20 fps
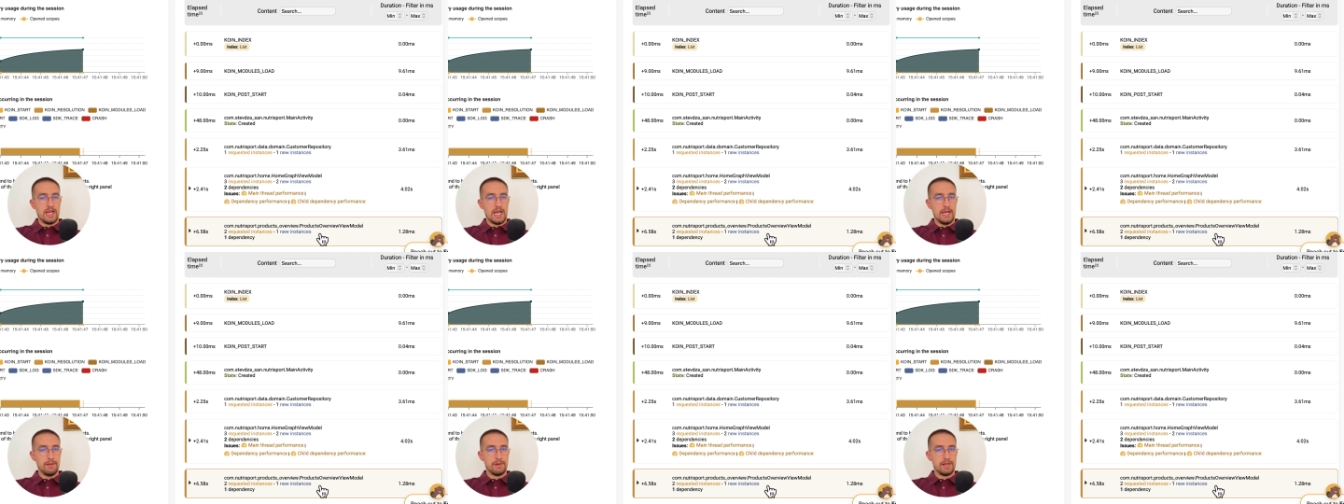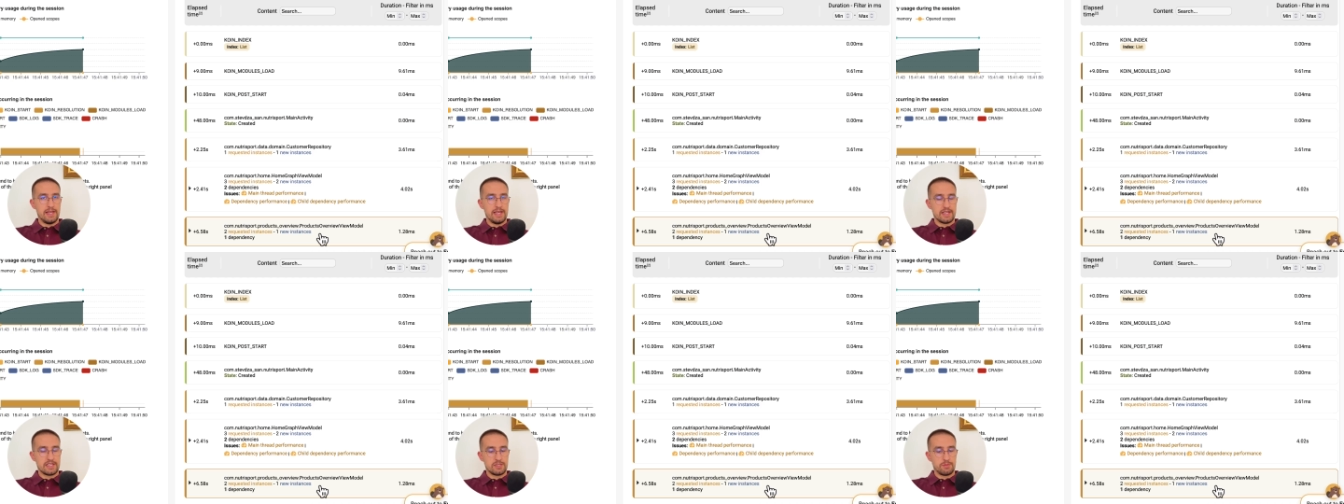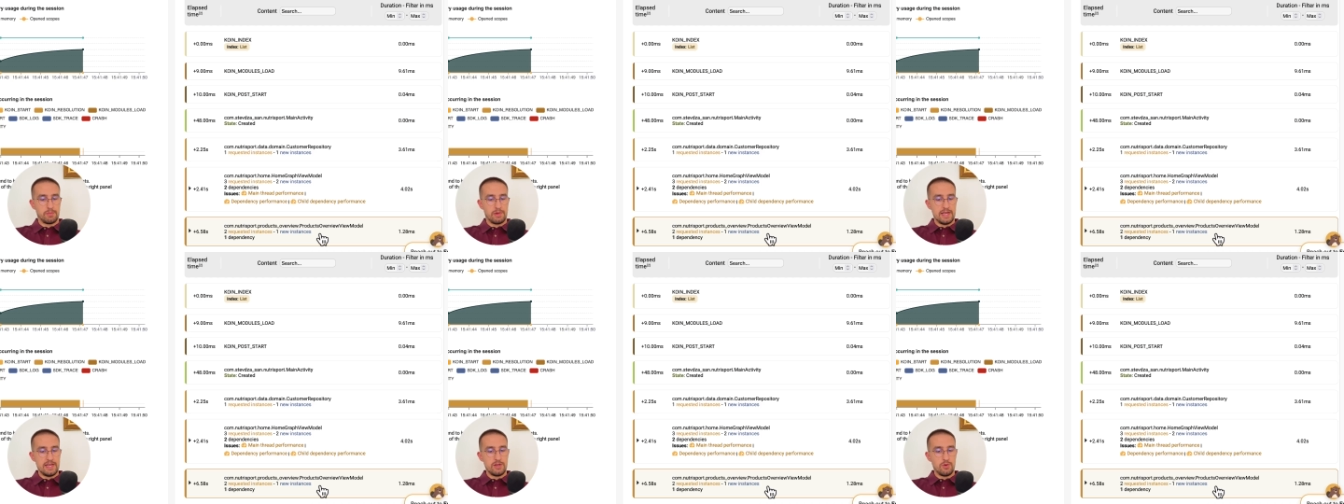I'm gonna
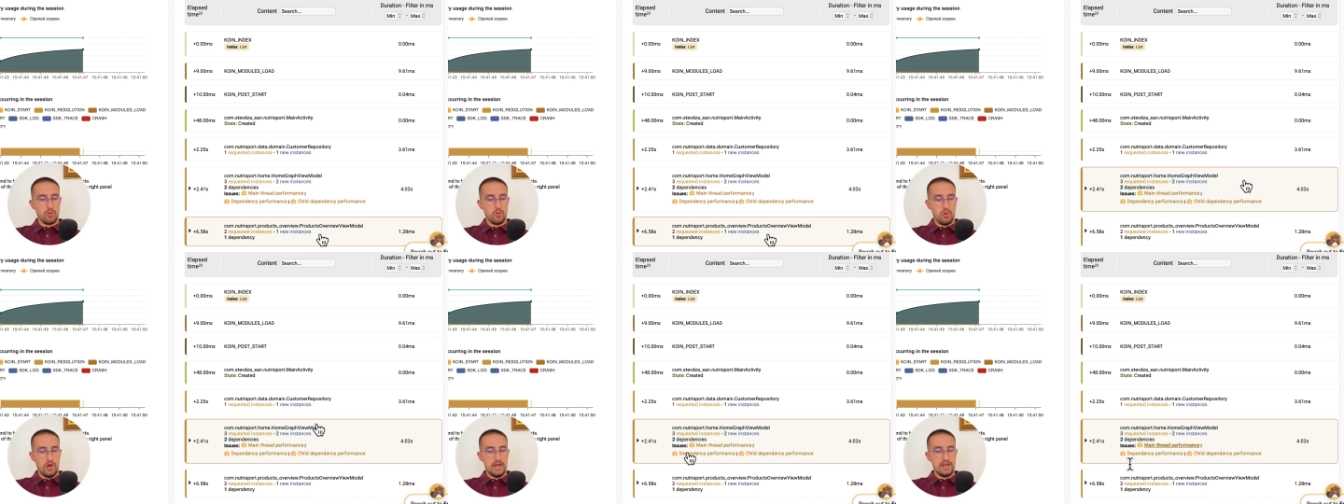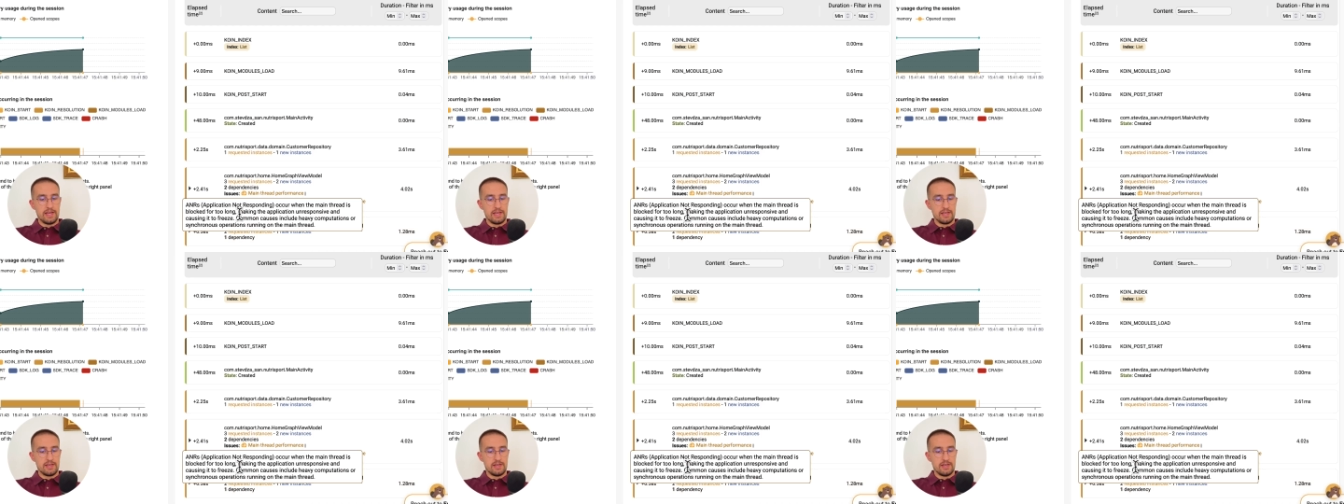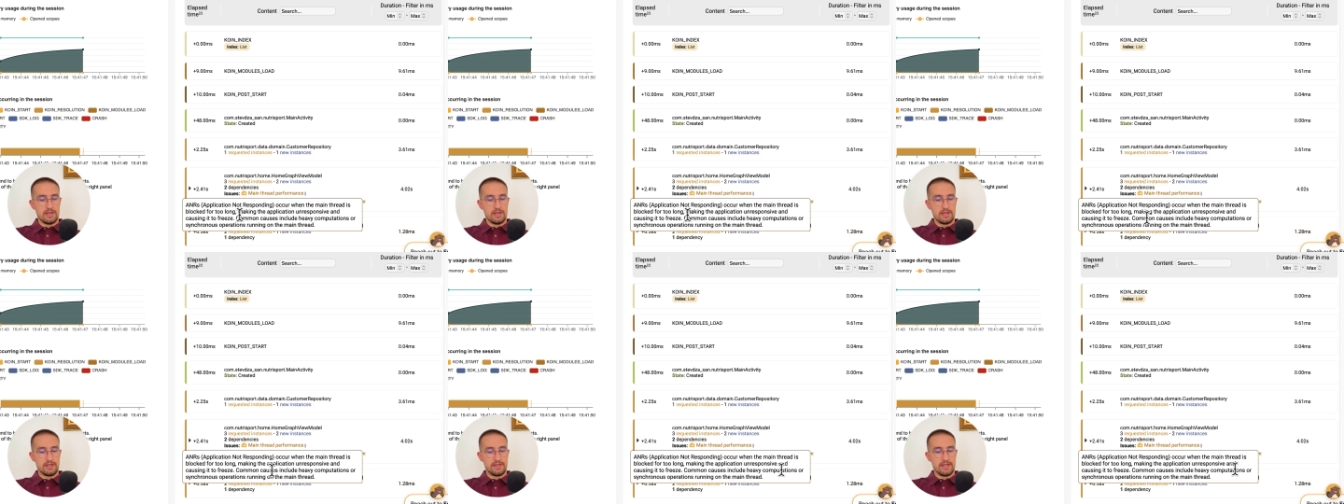explain why
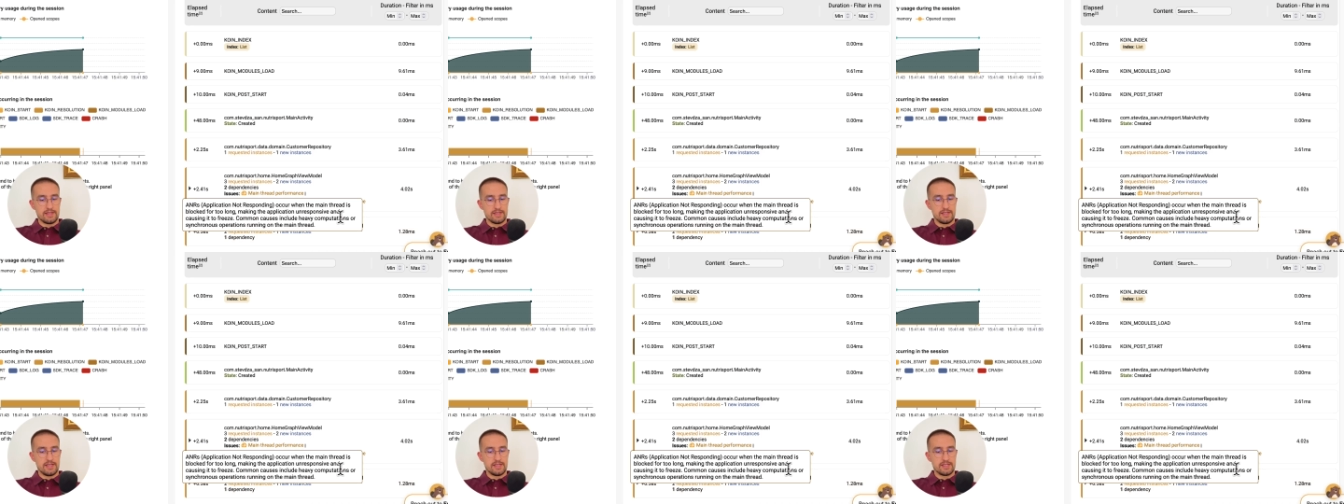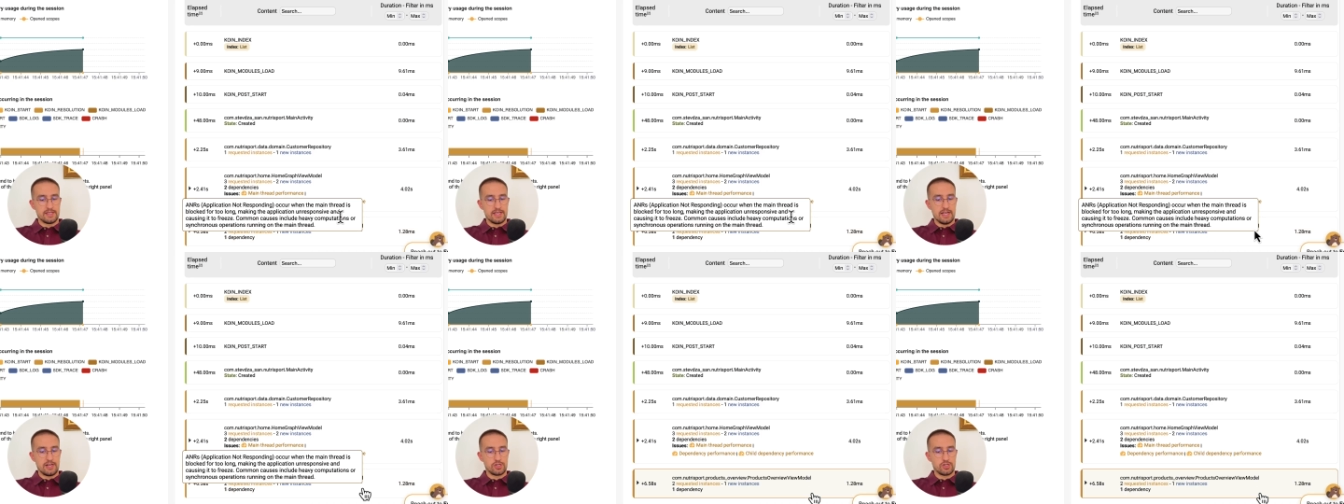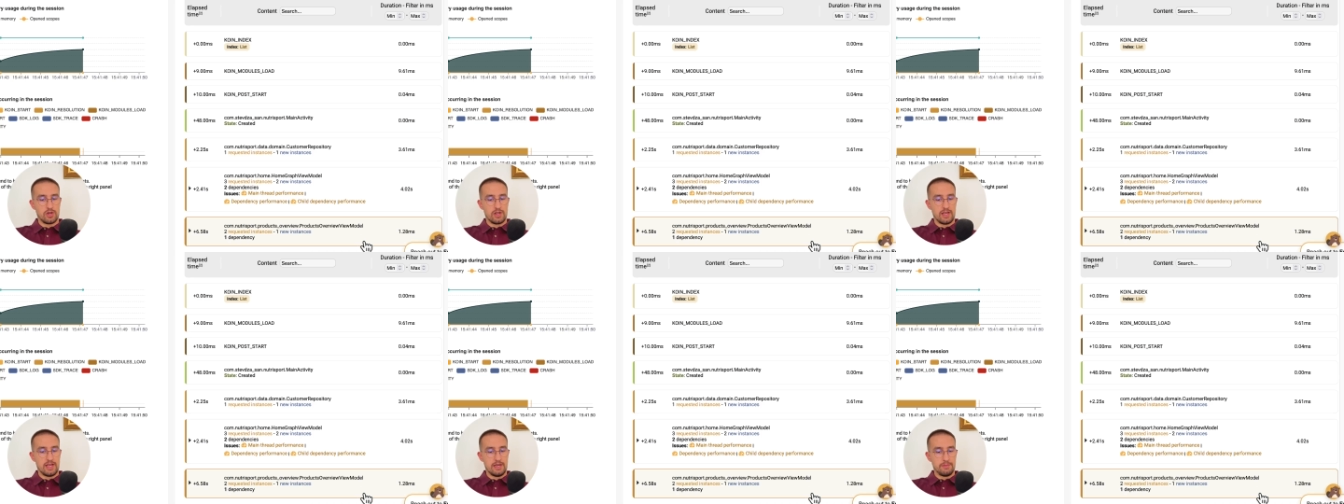does this
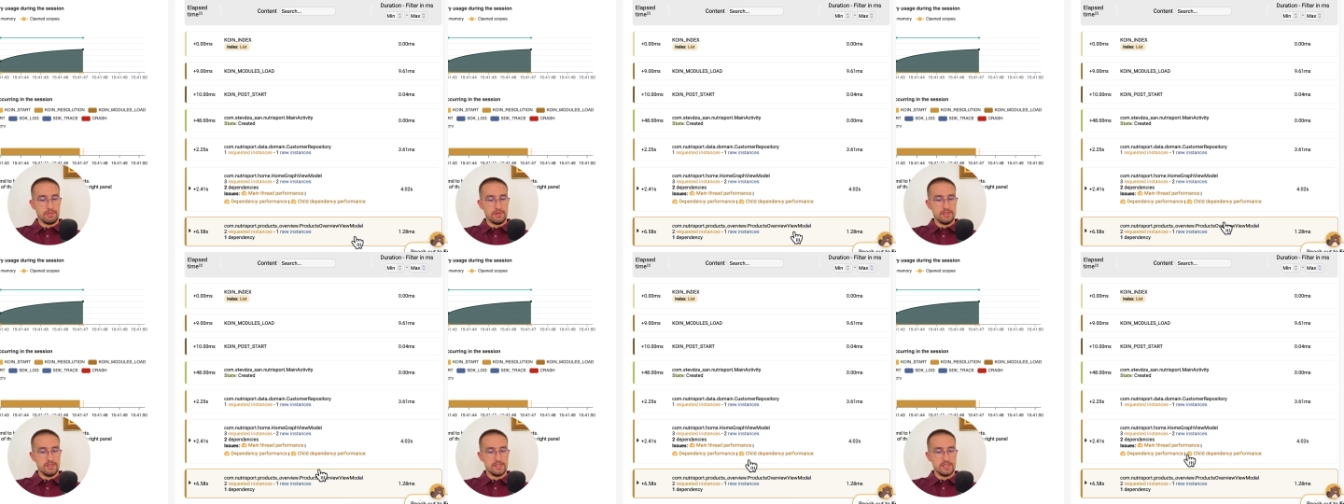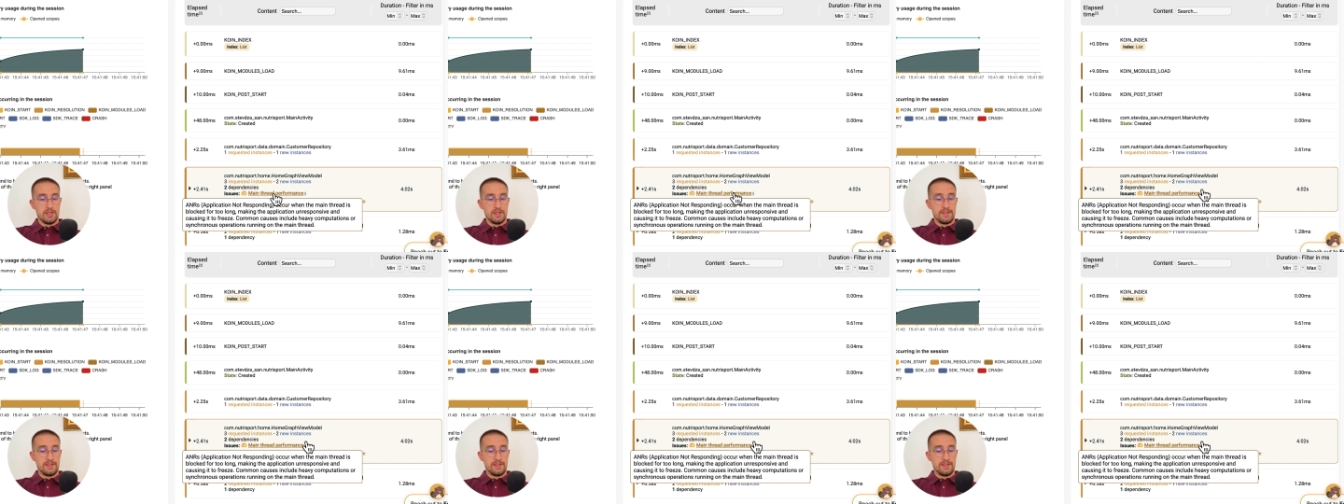actually happens.